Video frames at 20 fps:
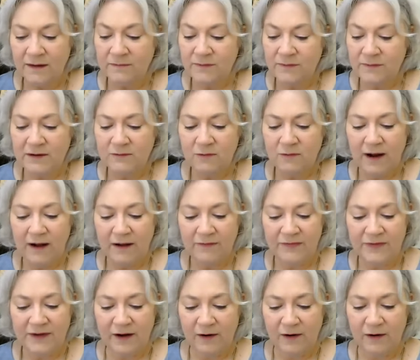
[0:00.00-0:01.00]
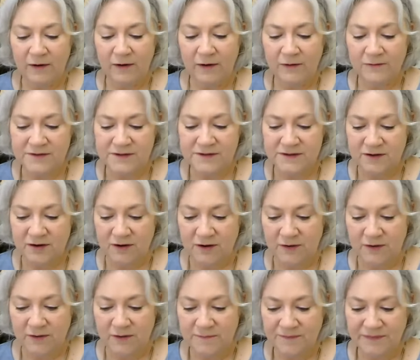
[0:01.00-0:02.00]
Meanwhile, the earth's
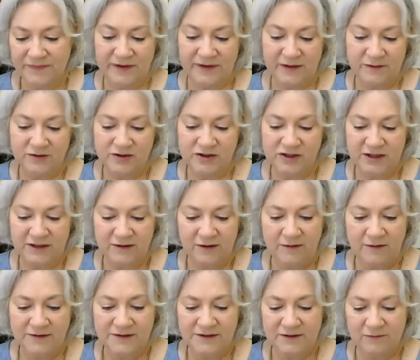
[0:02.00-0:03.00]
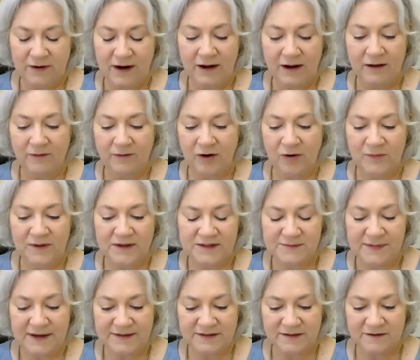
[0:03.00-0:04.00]
daughter, though she not did reck of
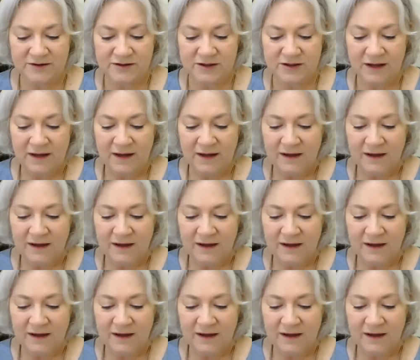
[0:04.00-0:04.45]
Hermes' message,